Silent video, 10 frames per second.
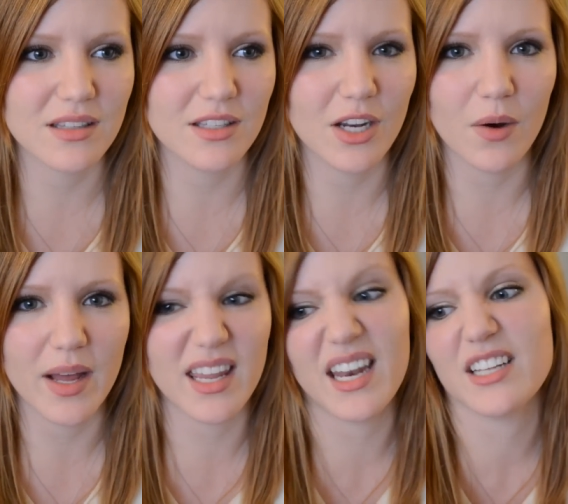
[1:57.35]
you know,
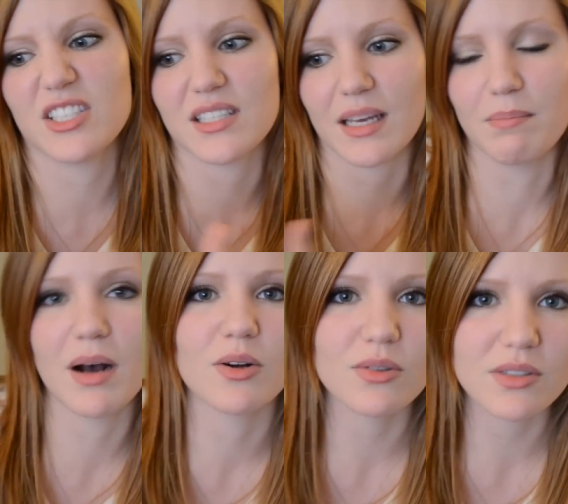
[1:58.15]
and then it's just like
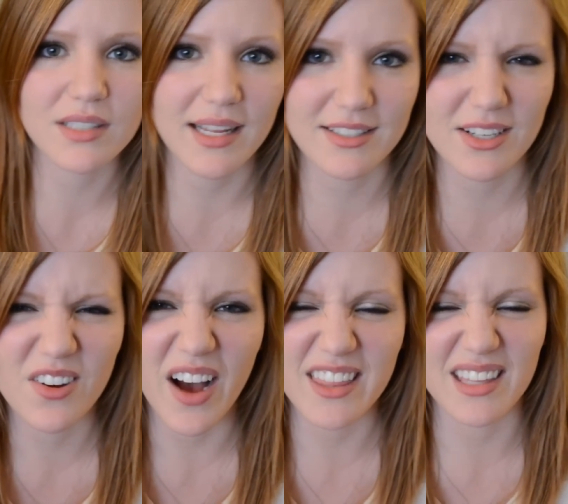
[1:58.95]
muggles, and
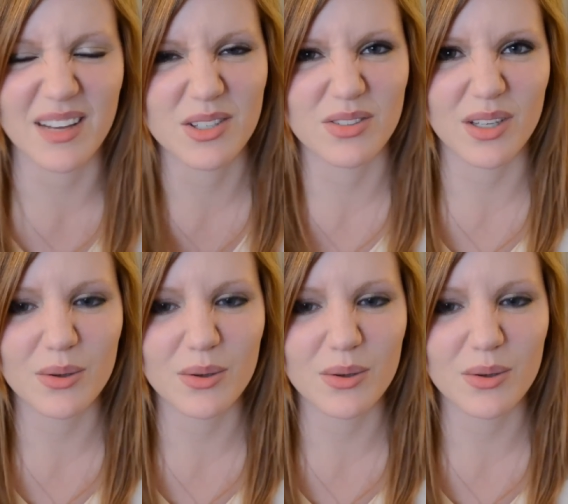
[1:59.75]
so I thought that was really